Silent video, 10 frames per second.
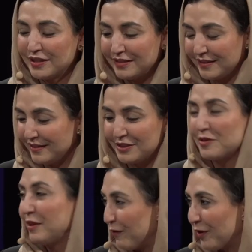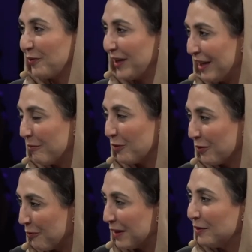And literally following up
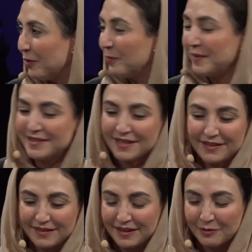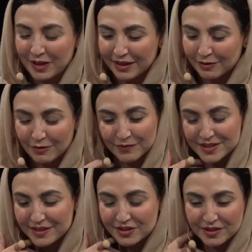on what Obi said, I think we had a
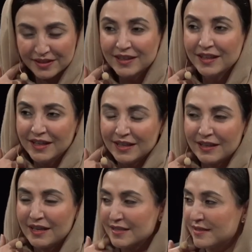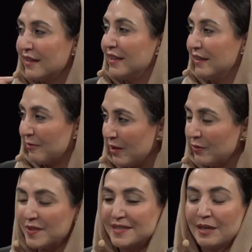conversation last night
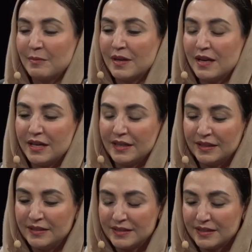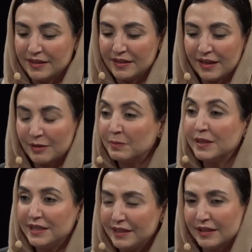around the same line, and I
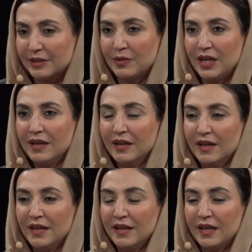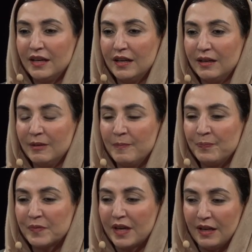completely agree.
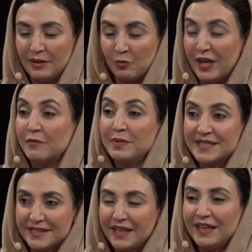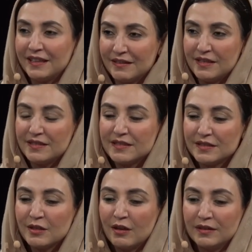And we have been saying this
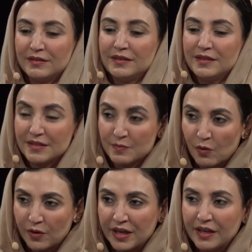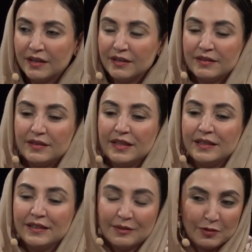this morning, I
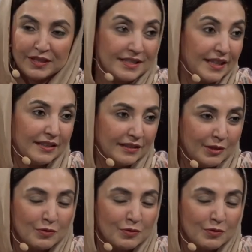think, with the data that